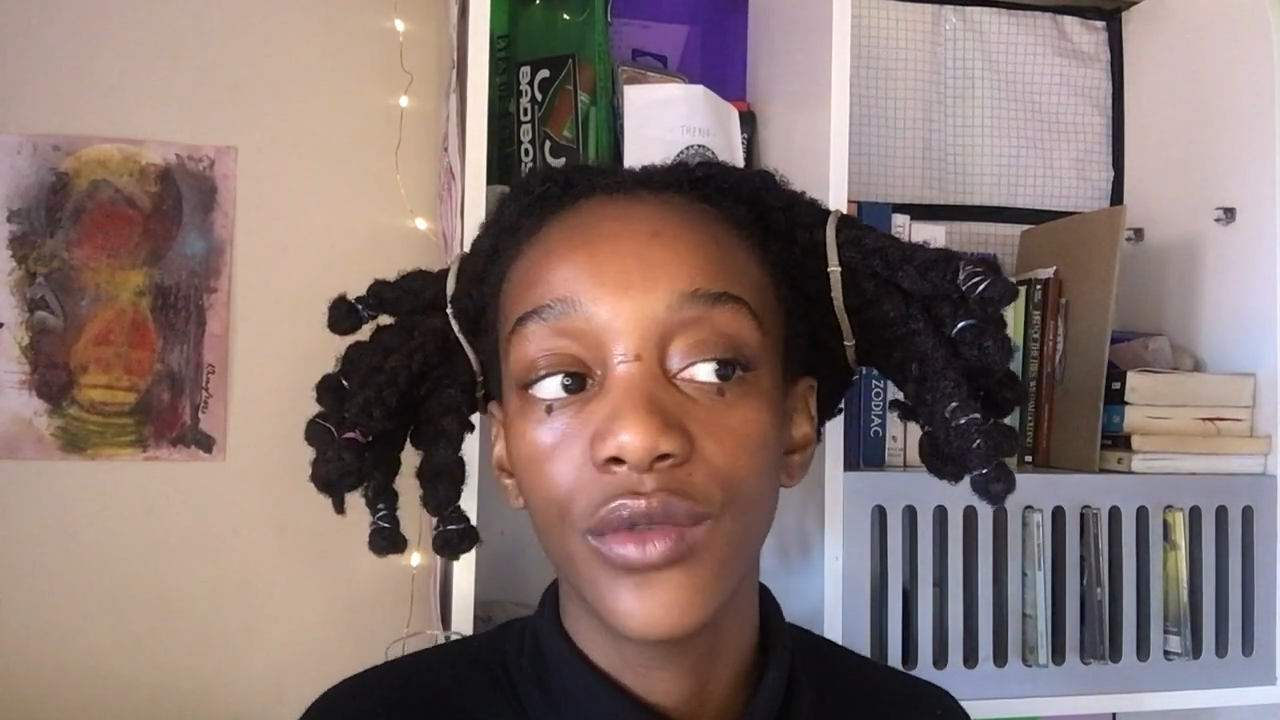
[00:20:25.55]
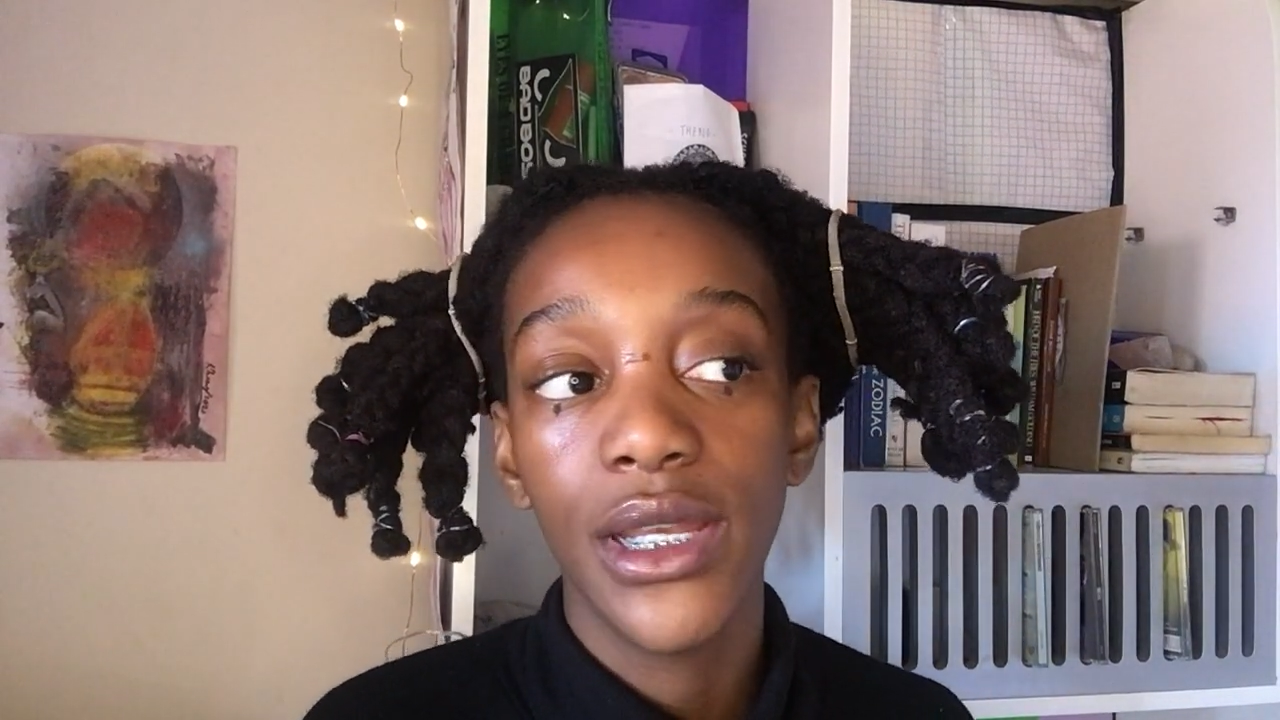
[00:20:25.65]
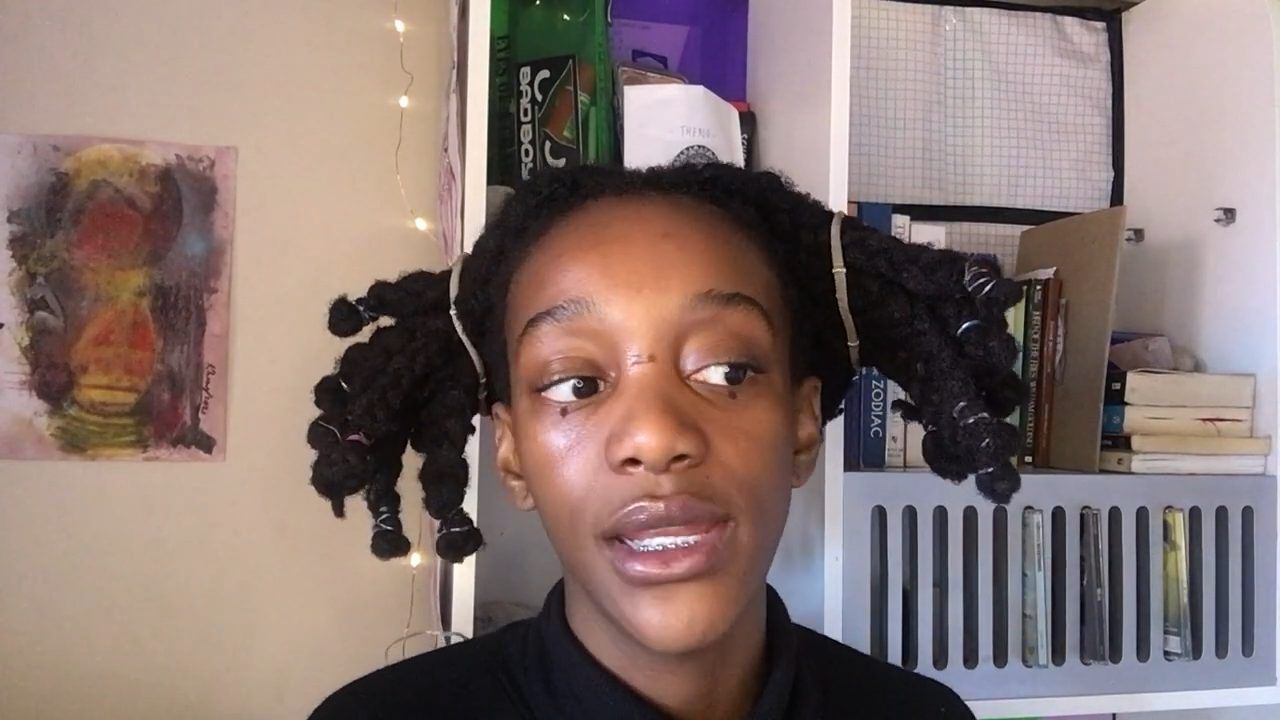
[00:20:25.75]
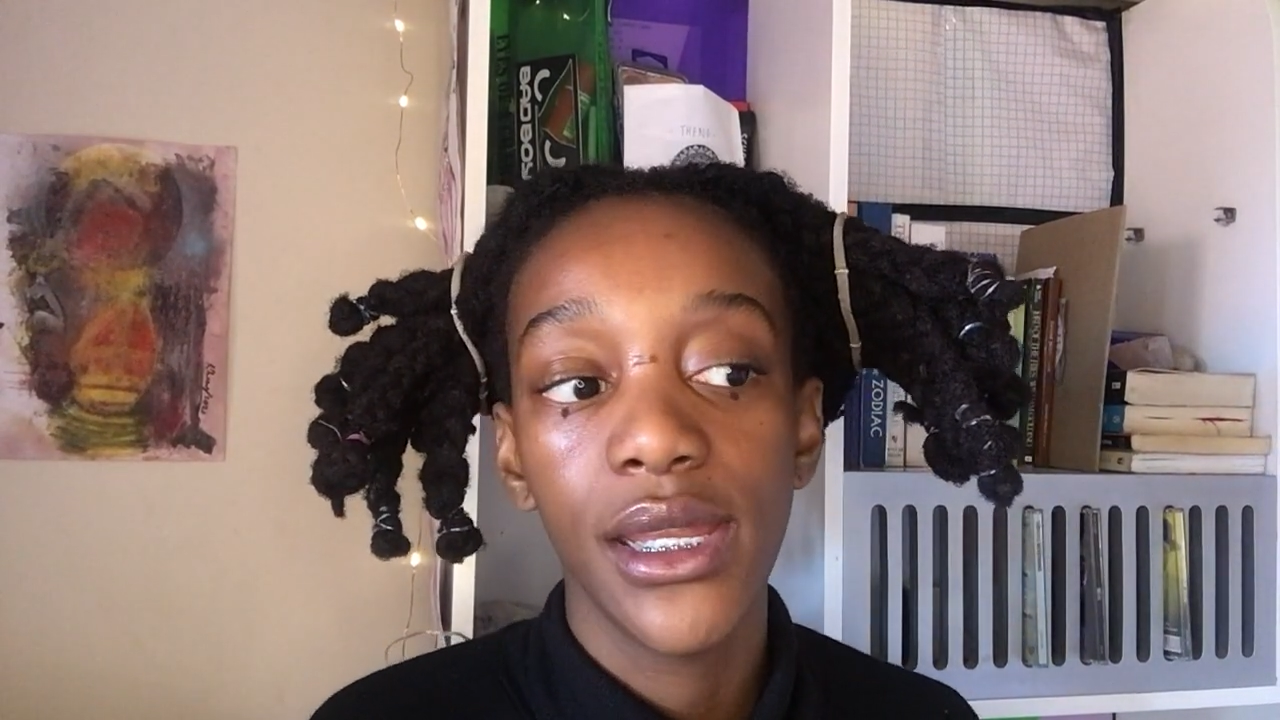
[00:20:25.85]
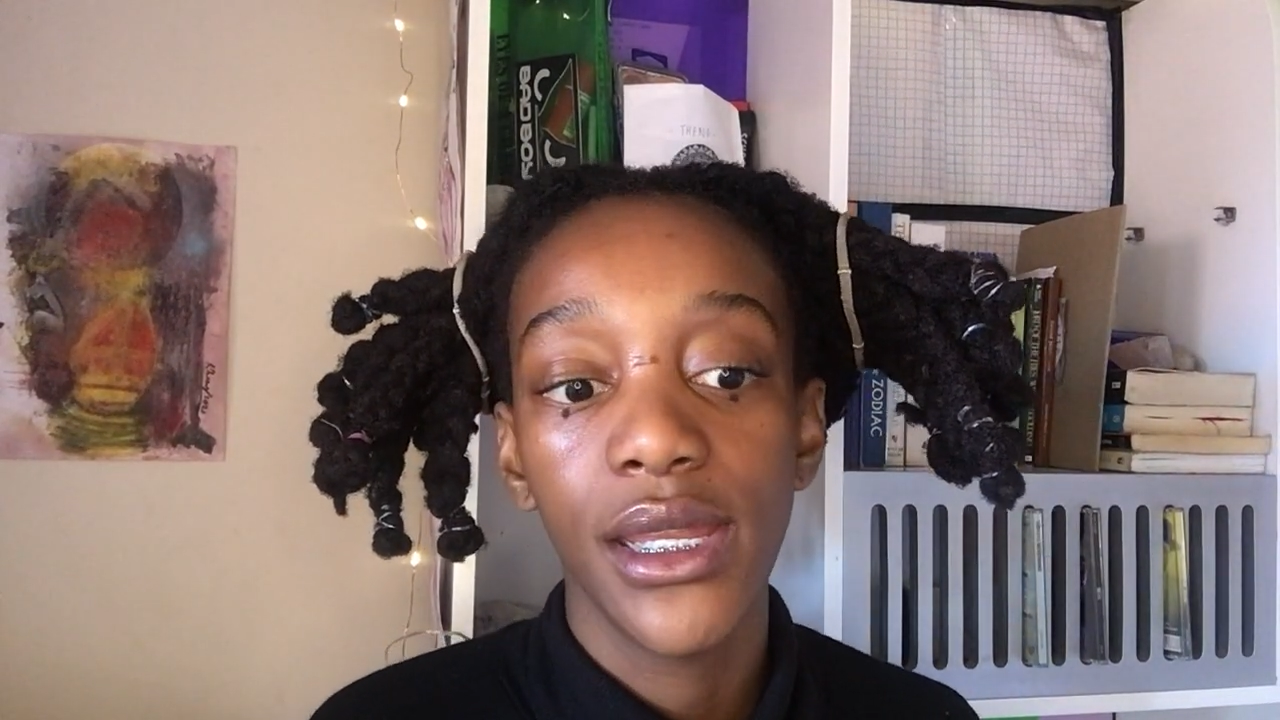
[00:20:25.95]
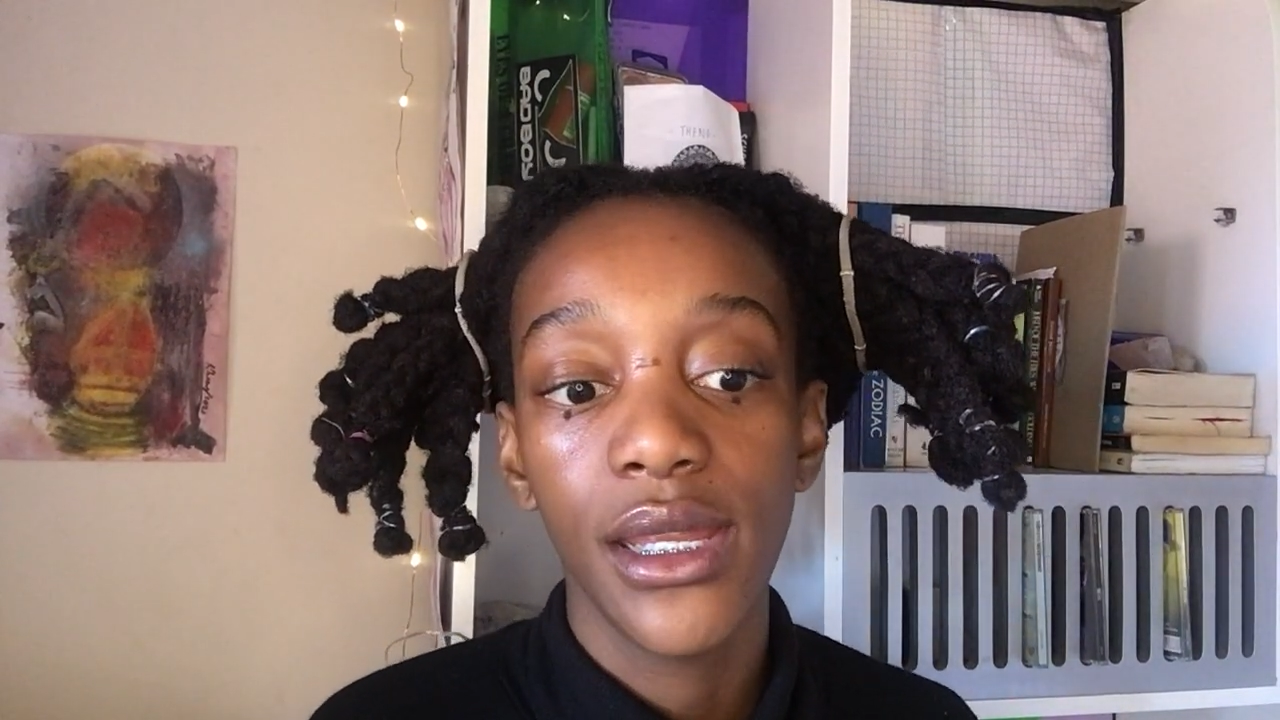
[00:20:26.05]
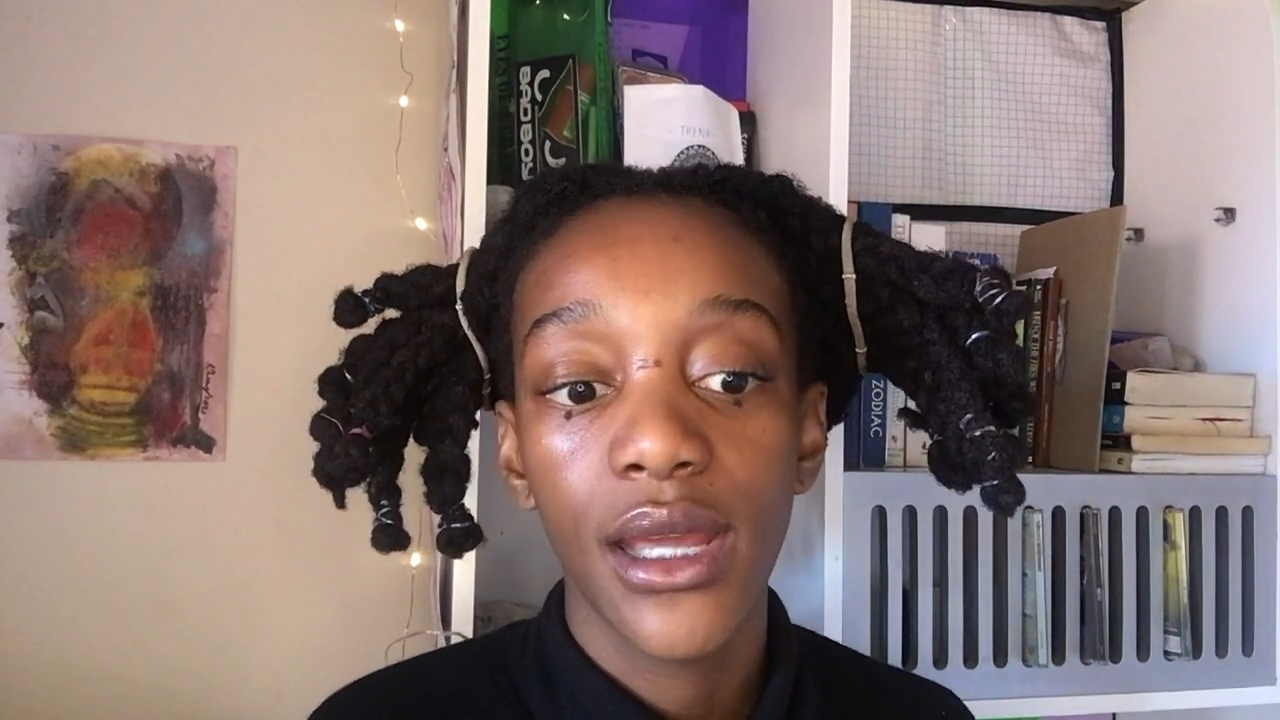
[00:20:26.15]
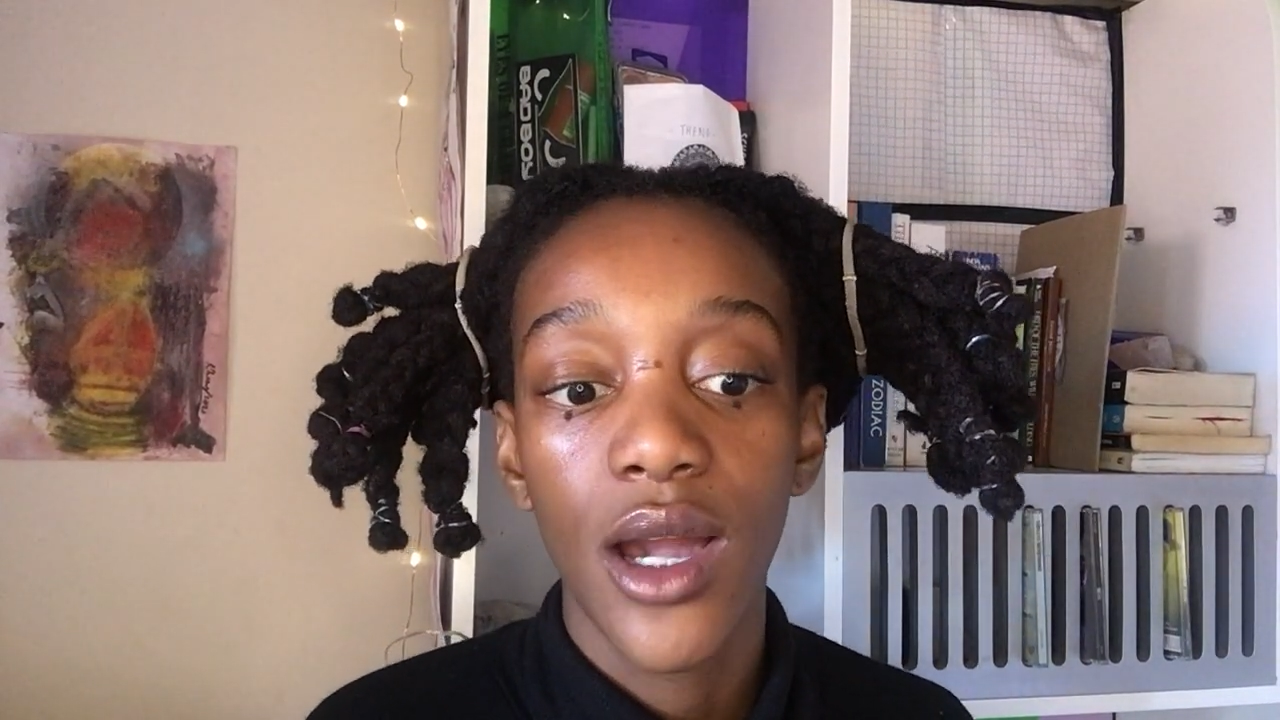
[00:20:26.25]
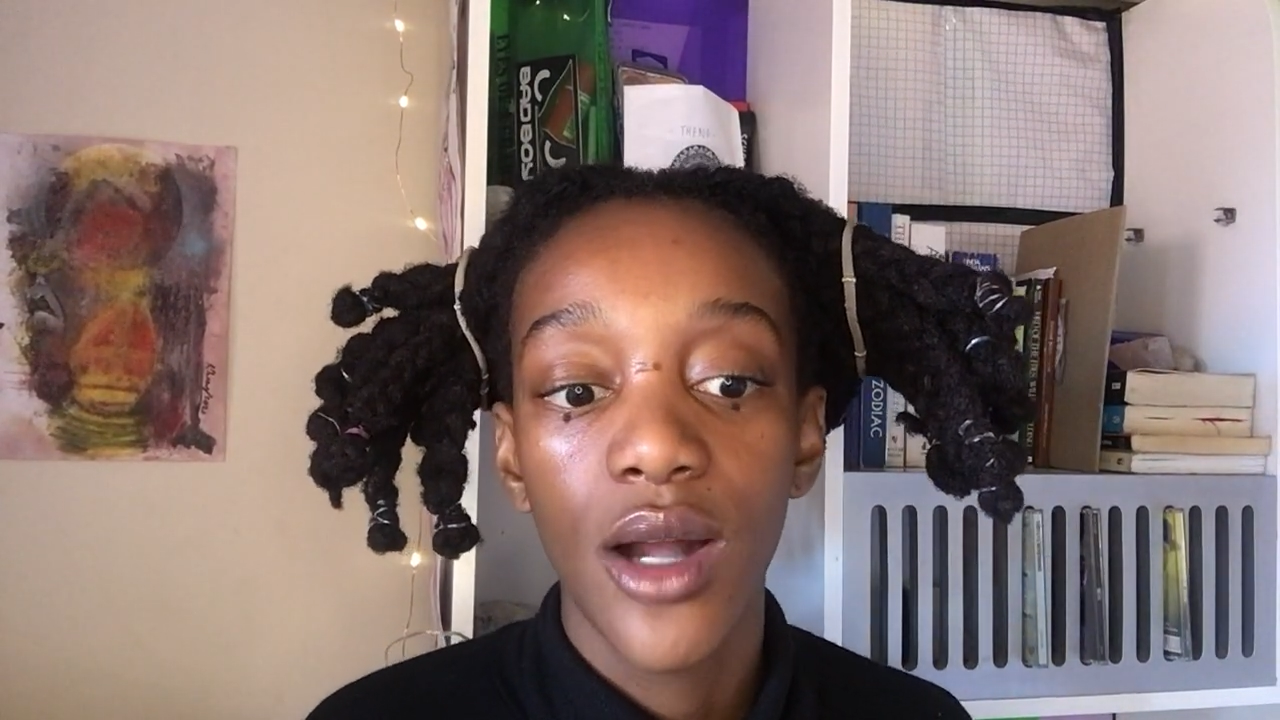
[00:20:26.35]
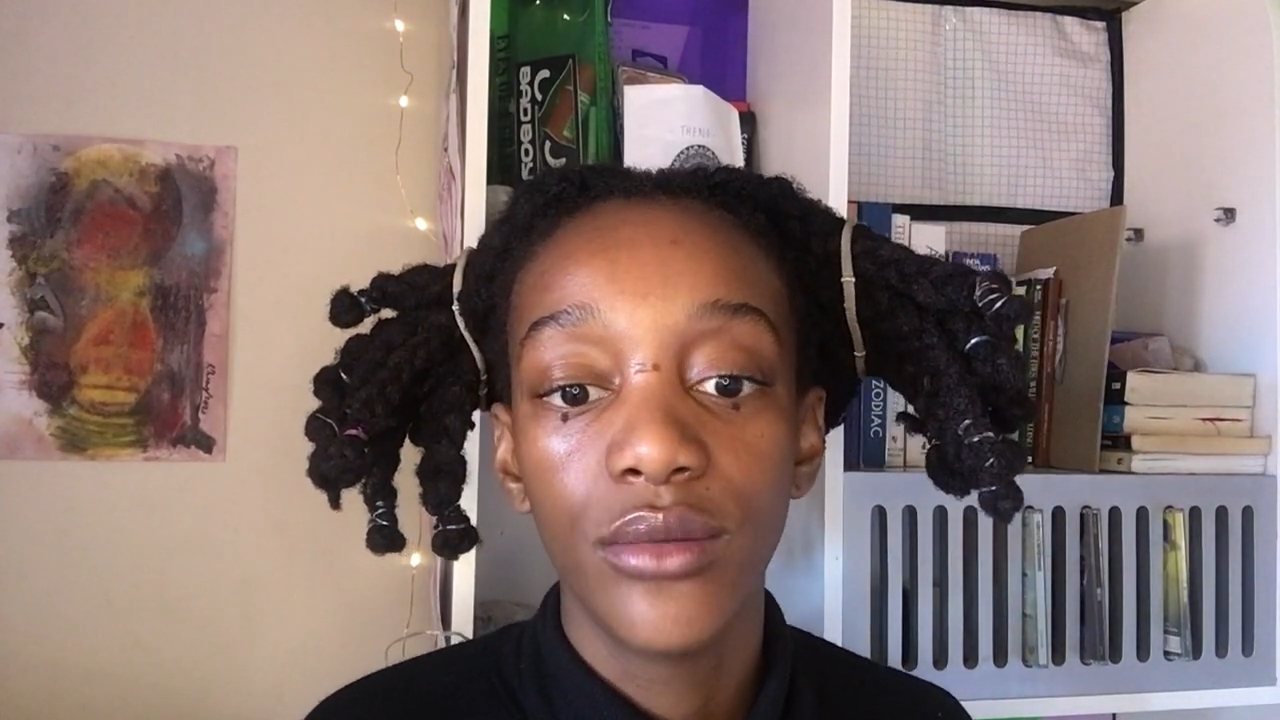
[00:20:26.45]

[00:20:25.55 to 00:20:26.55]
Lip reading: really